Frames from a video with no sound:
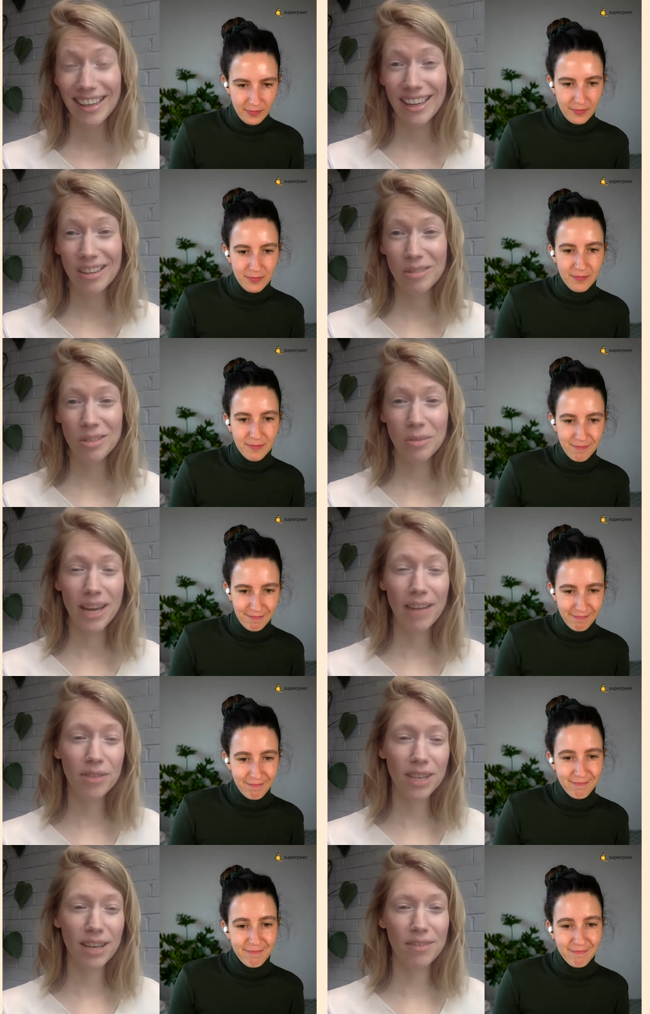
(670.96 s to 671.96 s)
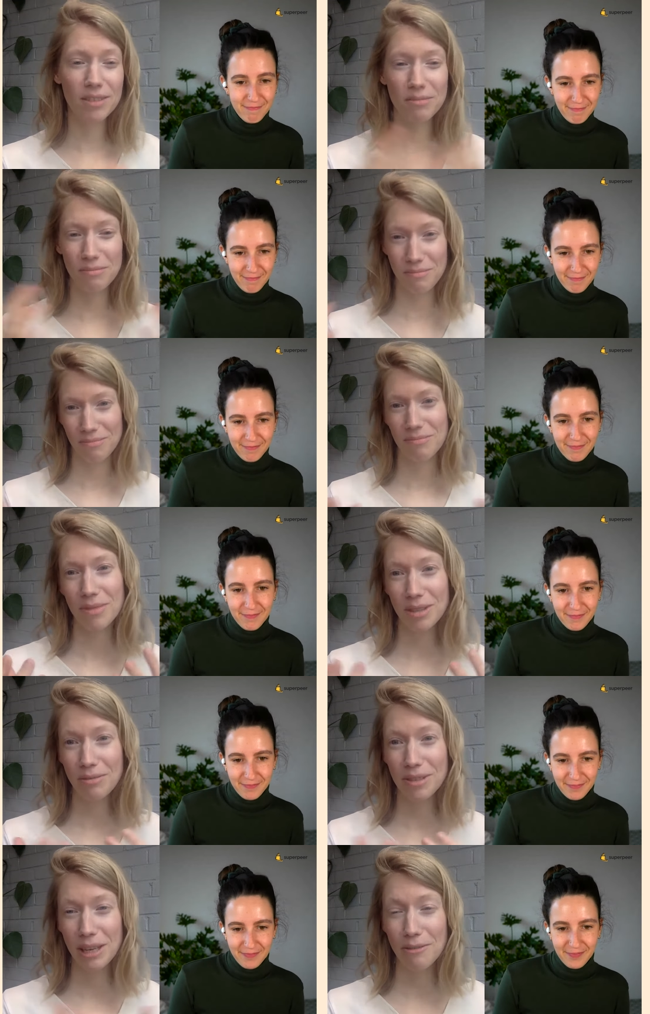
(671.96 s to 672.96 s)
Speaker 1: And so we have to have some,
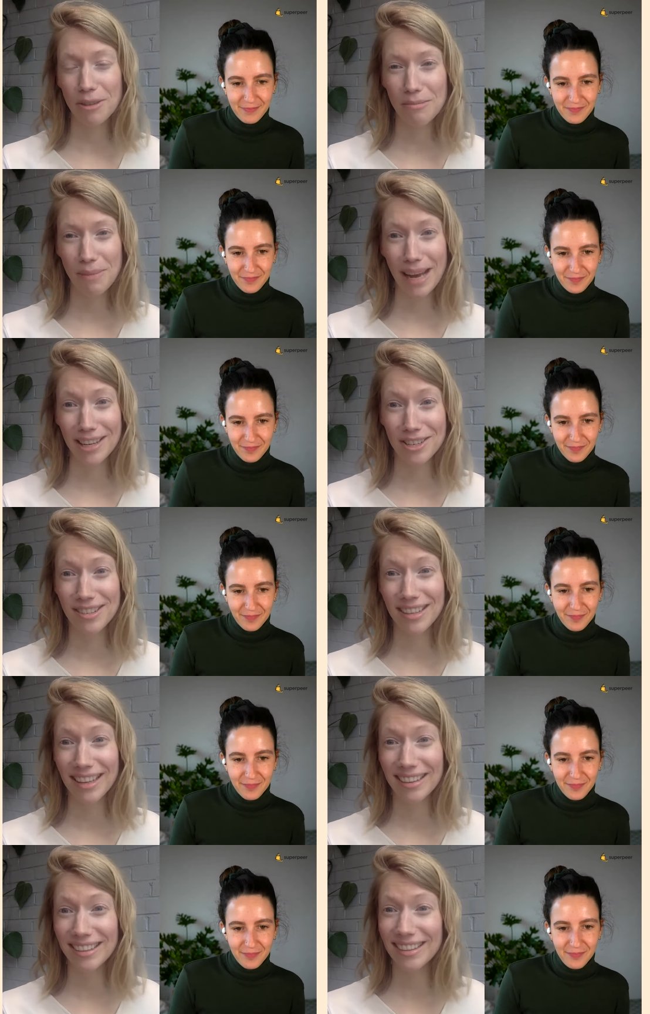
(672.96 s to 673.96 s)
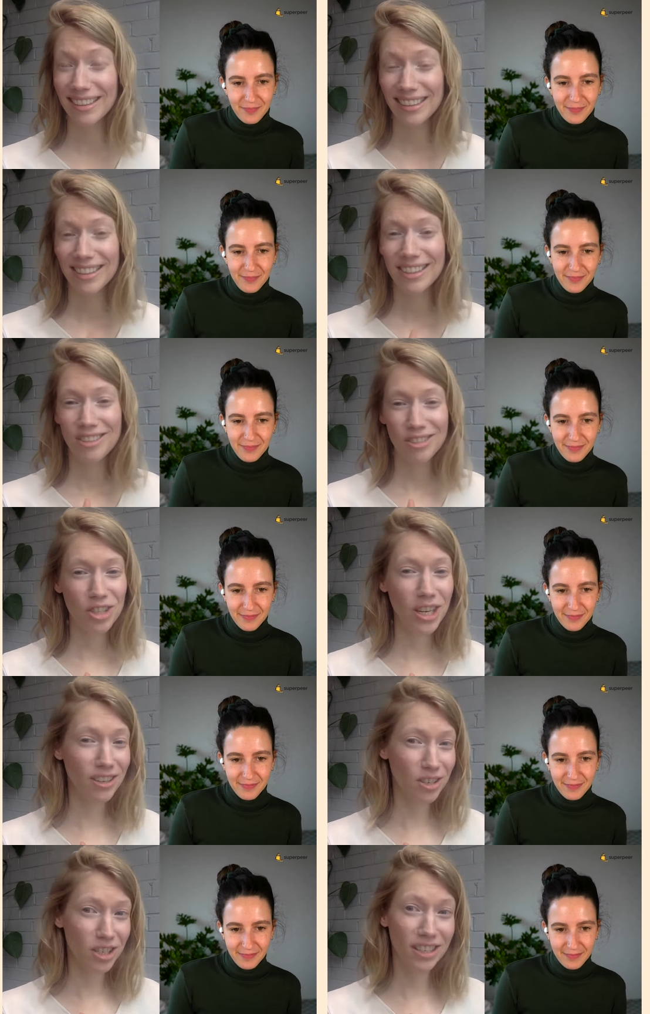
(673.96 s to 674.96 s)
some self-compassion there that
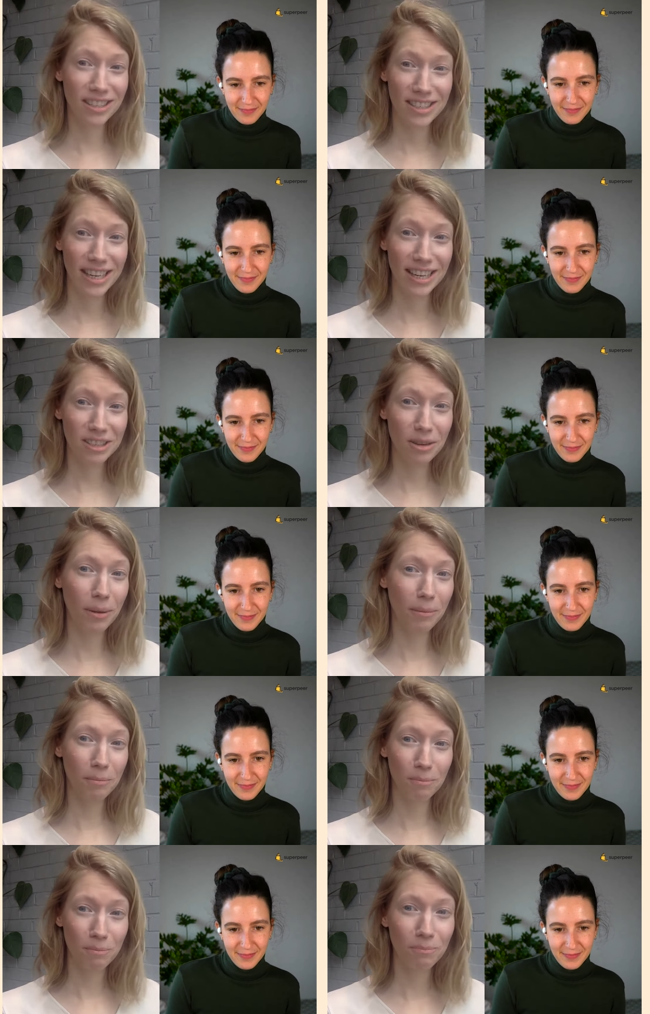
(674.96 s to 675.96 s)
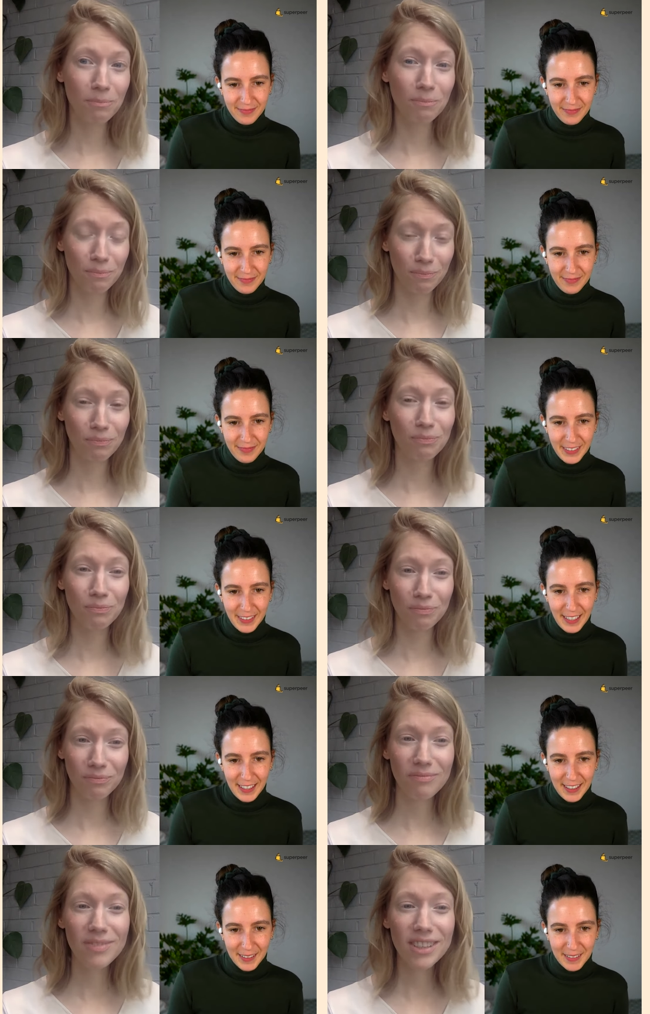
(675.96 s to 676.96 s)
change can take time.
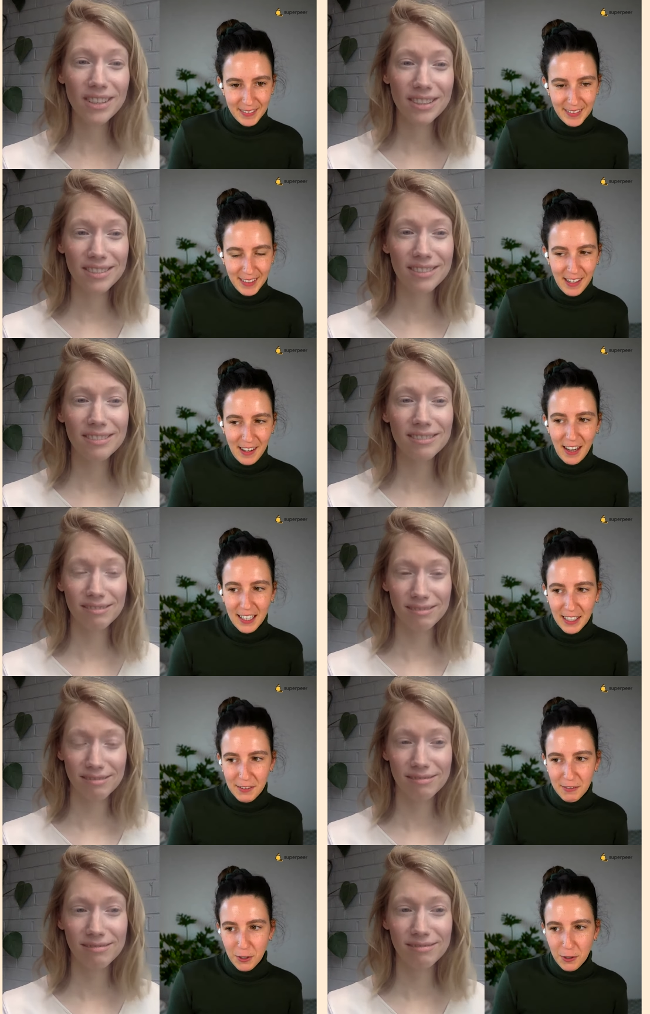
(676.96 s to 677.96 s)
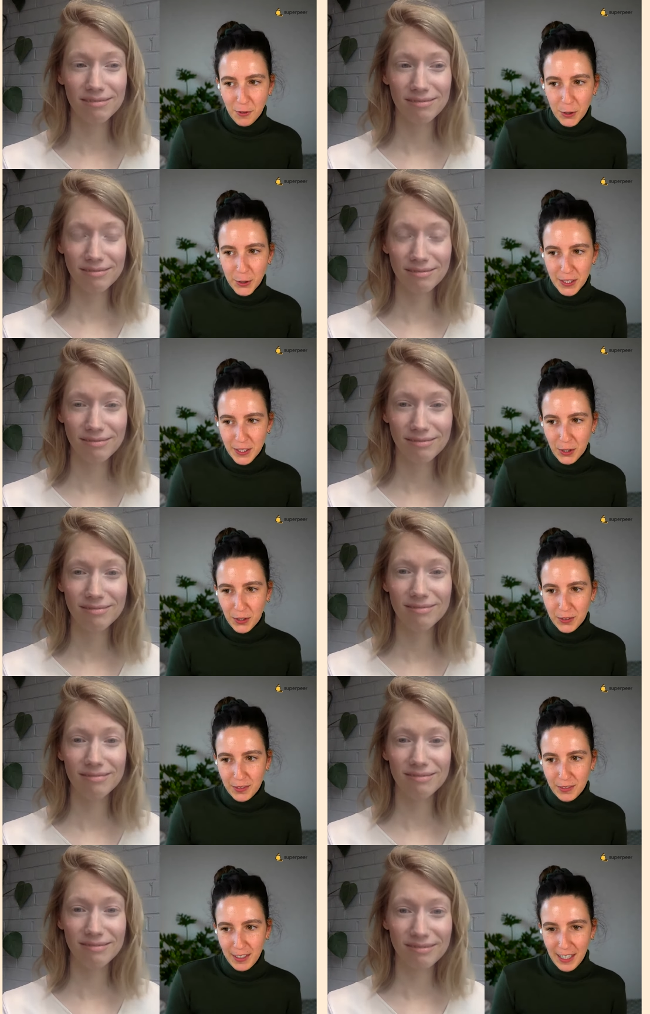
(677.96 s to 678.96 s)
Speaker 2: Yeah. I love your focus
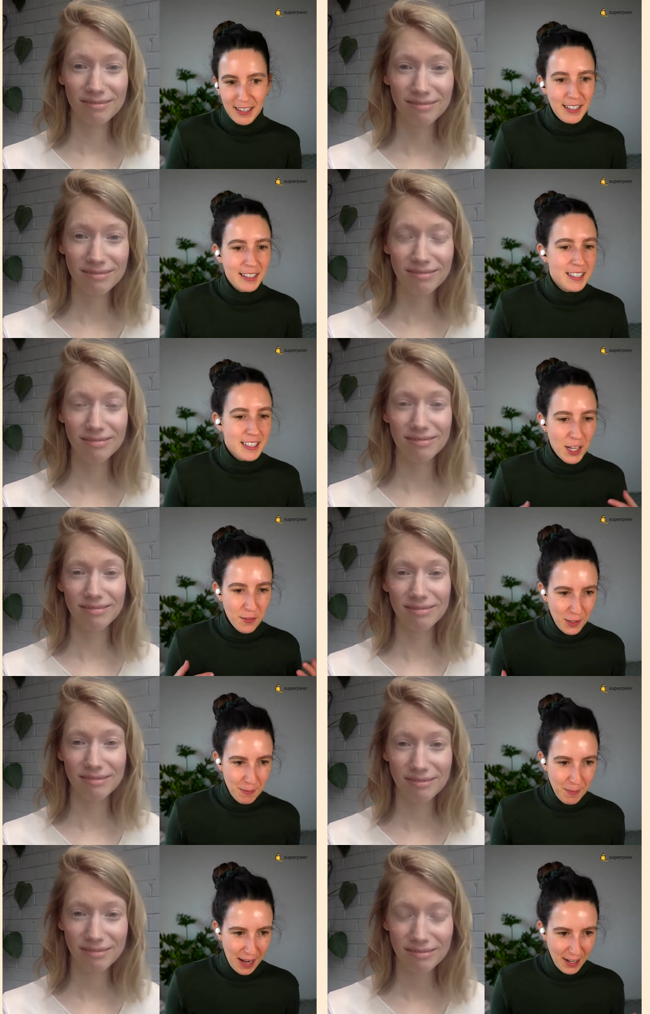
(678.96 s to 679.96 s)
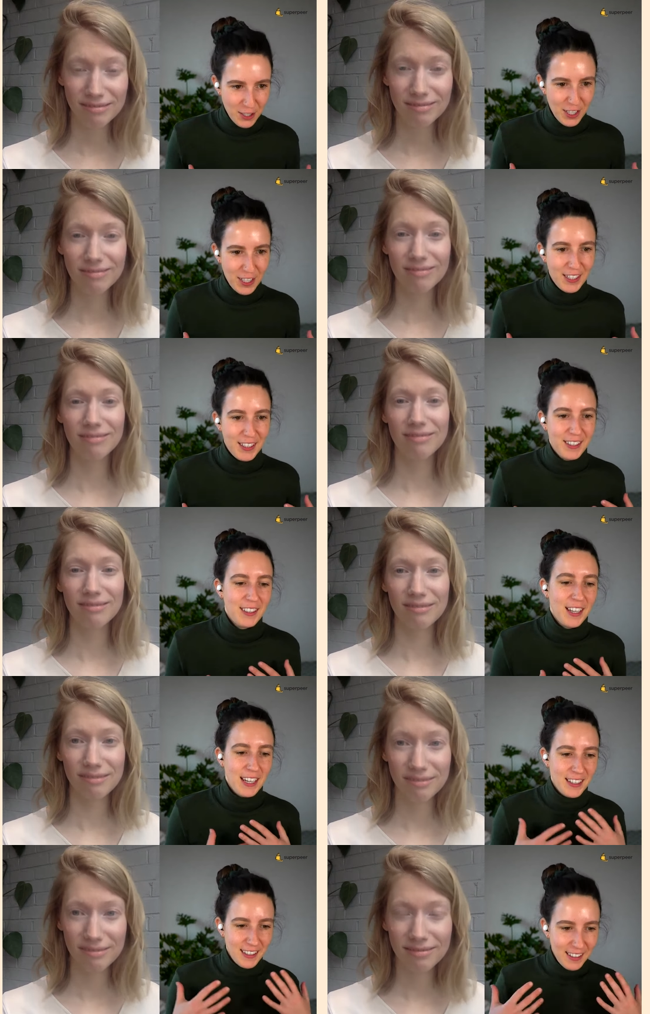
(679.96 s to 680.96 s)
on, yeah, like the self-compassion and
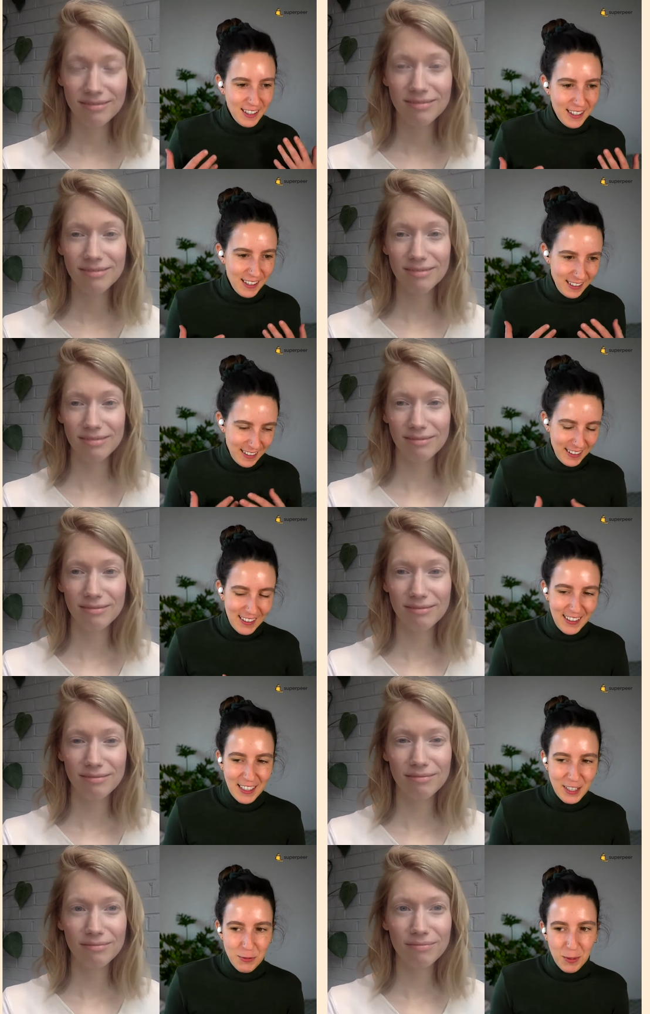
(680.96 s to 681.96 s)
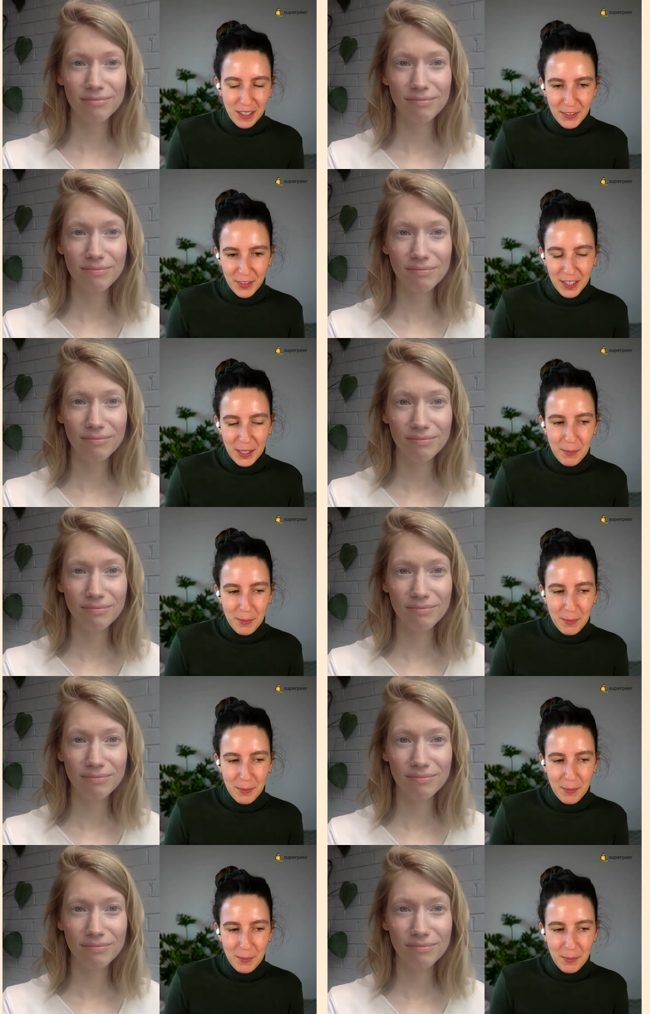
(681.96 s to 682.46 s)
like, that's really, really